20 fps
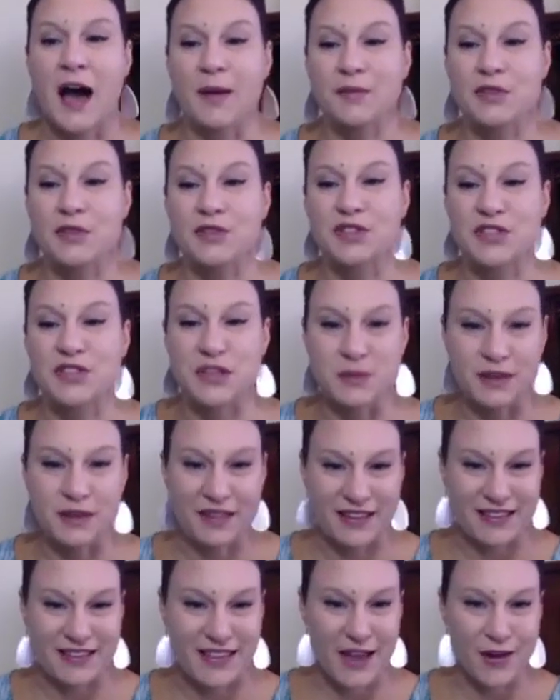to
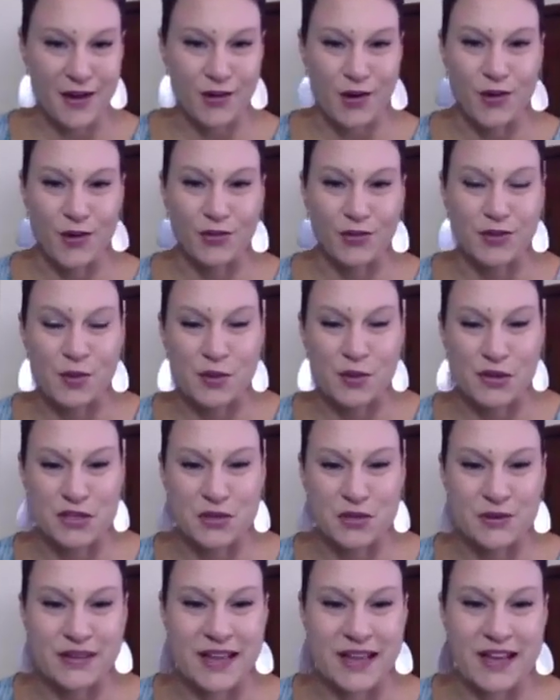stimulate that growth, to put
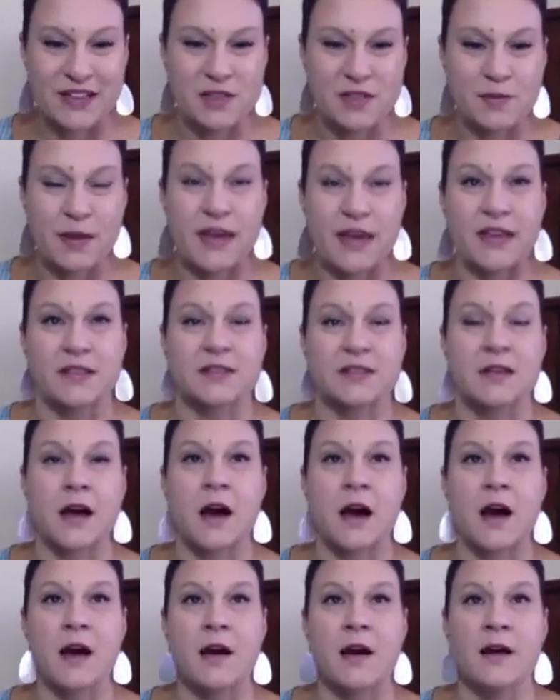you in that space
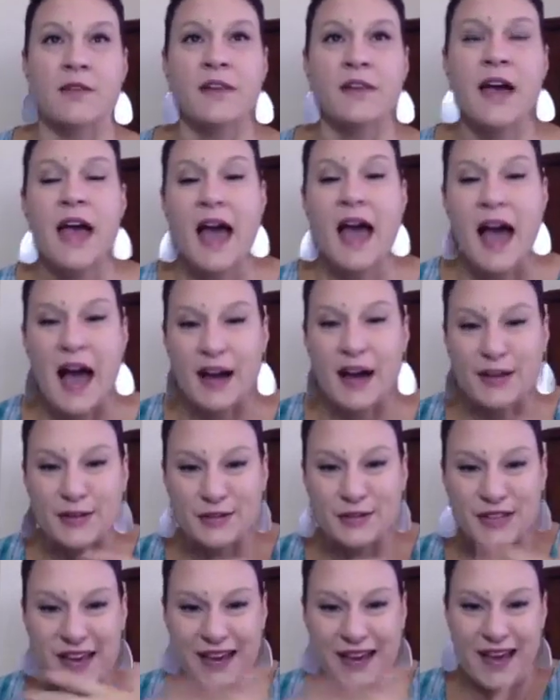of how do you
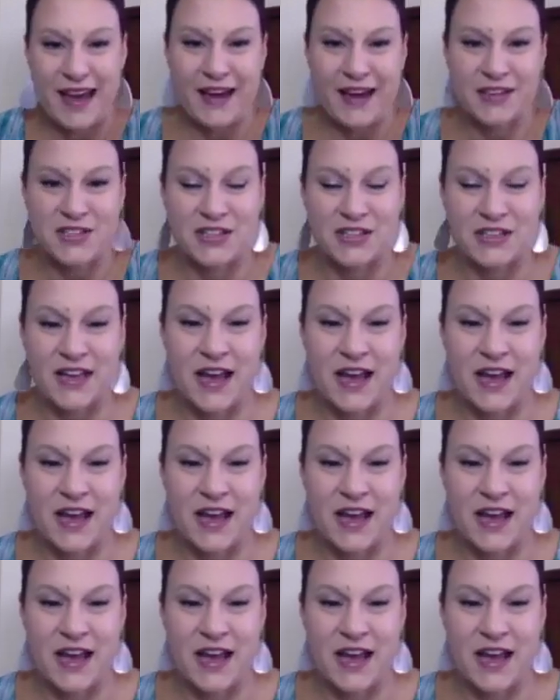take action?